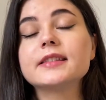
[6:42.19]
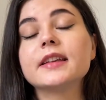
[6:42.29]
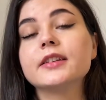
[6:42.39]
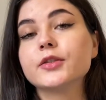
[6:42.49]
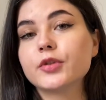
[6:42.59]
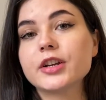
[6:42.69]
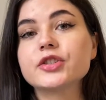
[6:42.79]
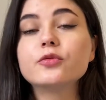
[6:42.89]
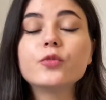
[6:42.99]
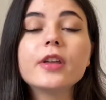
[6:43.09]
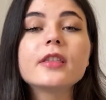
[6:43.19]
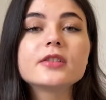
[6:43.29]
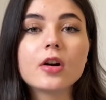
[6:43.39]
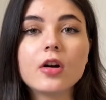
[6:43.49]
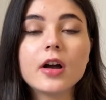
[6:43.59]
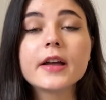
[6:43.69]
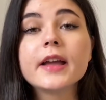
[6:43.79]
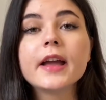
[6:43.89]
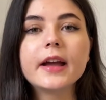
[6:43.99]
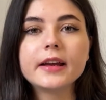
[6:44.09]
integration with Zoho,
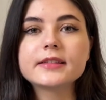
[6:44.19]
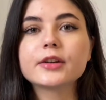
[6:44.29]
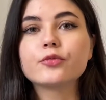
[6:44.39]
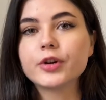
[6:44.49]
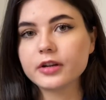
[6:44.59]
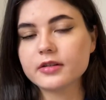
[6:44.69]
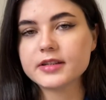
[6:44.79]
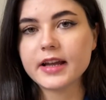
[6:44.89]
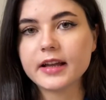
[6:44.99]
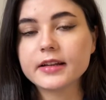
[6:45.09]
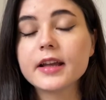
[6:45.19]
and it's a Ringostat.